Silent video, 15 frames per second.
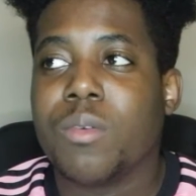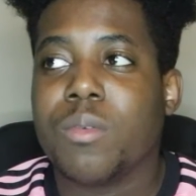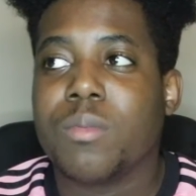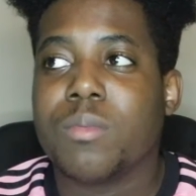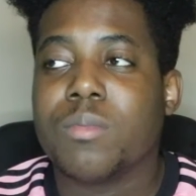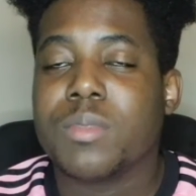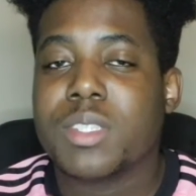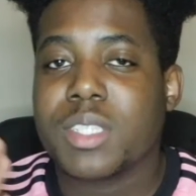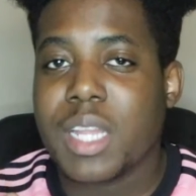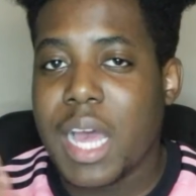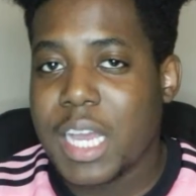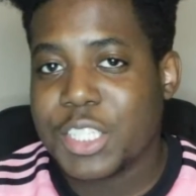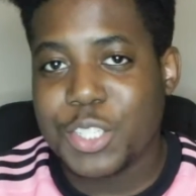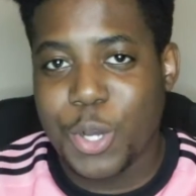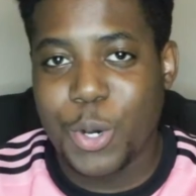
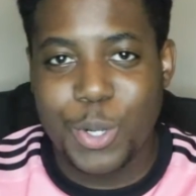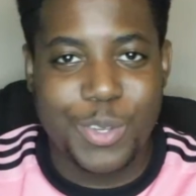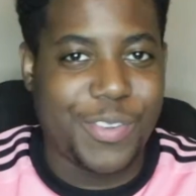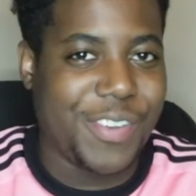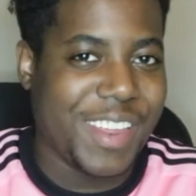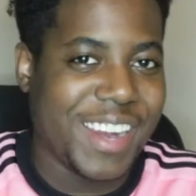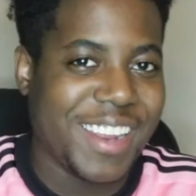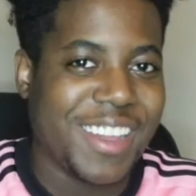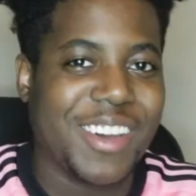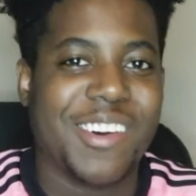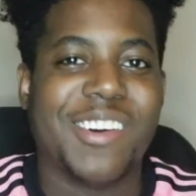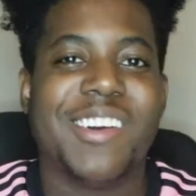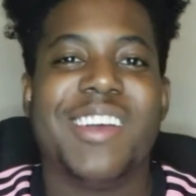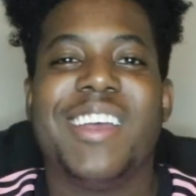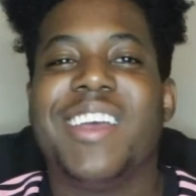/ old
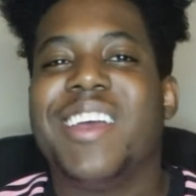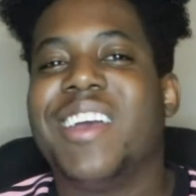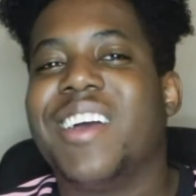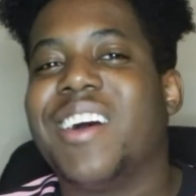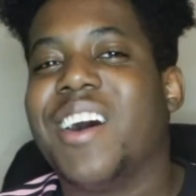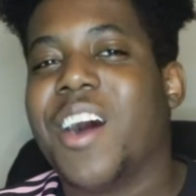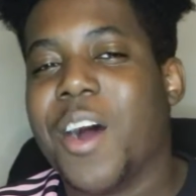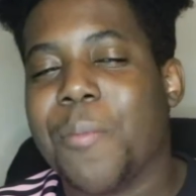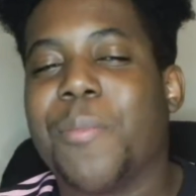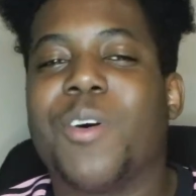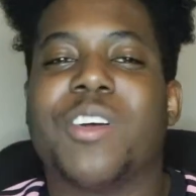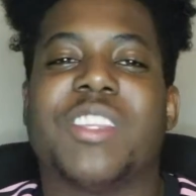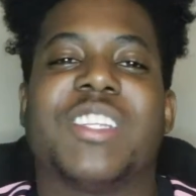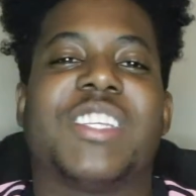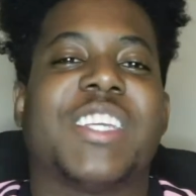video up
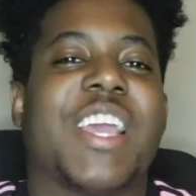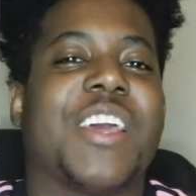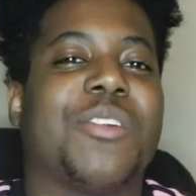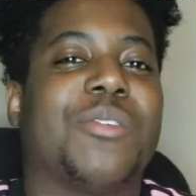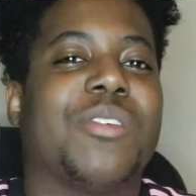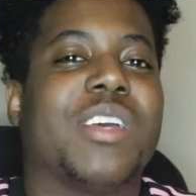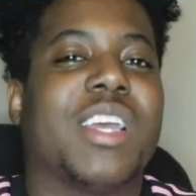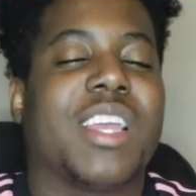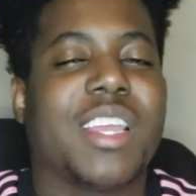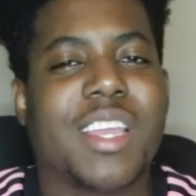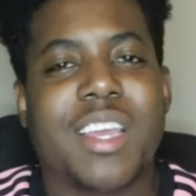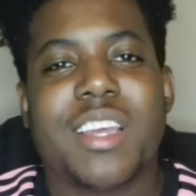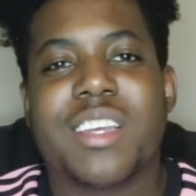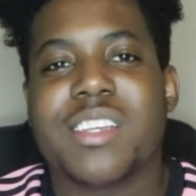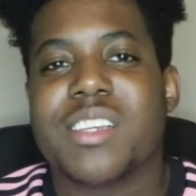on the channel. And
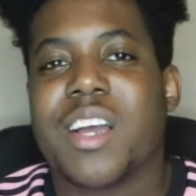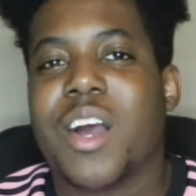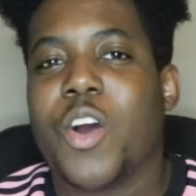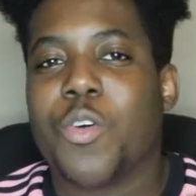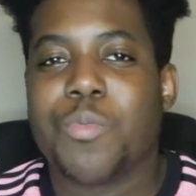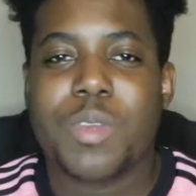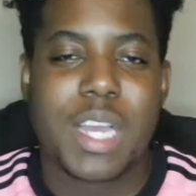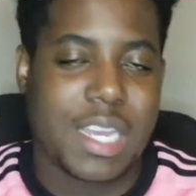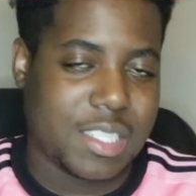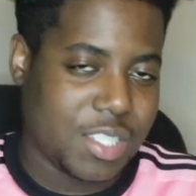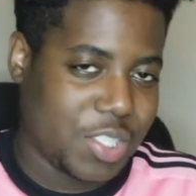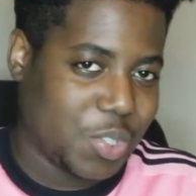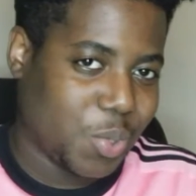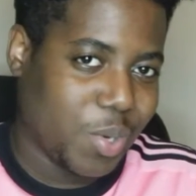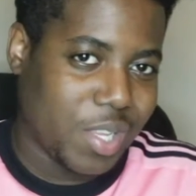yeah, I hope you guys
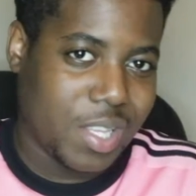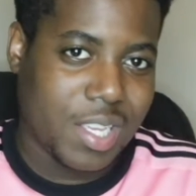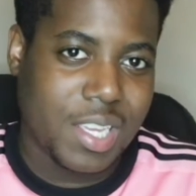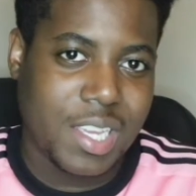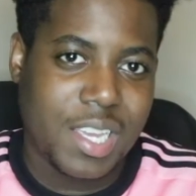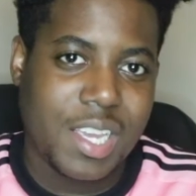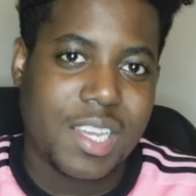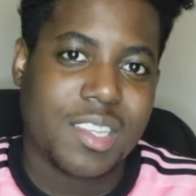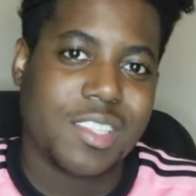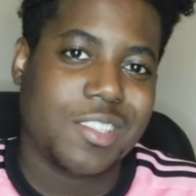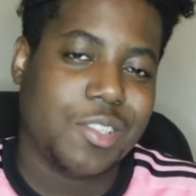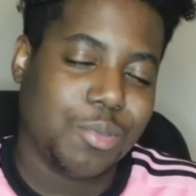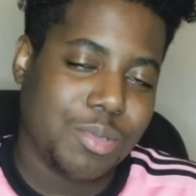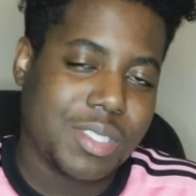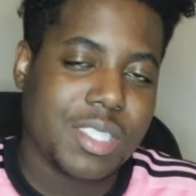enjoyed
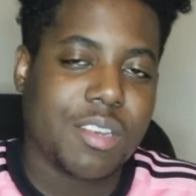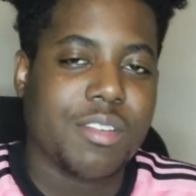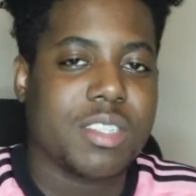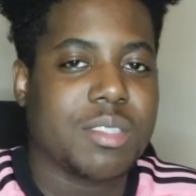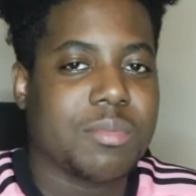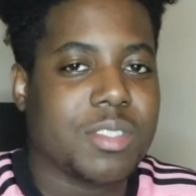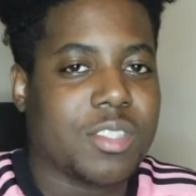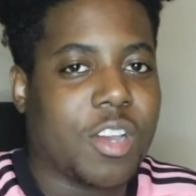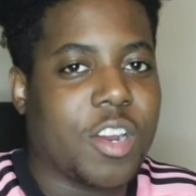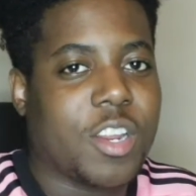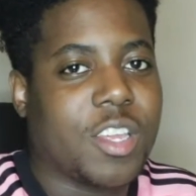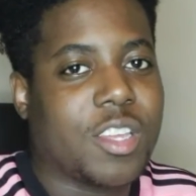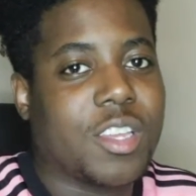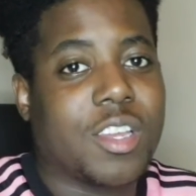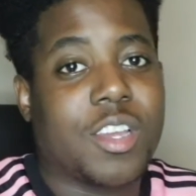this new series I'm
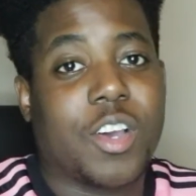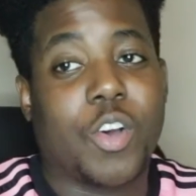starting.